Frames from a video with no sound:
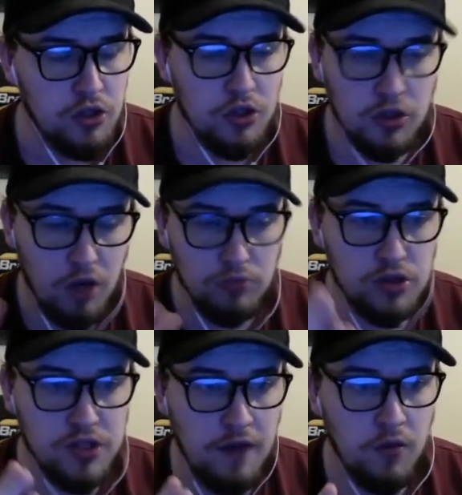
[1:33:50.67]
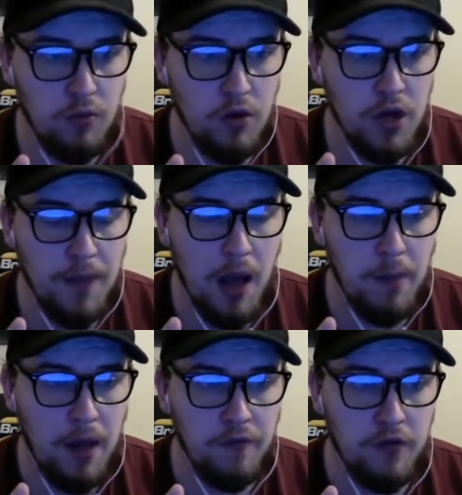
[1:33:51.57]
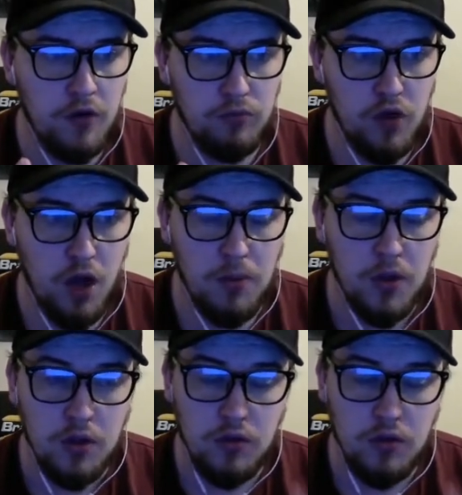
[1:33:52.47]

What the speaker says: you don't just have to worry about Bamford up top.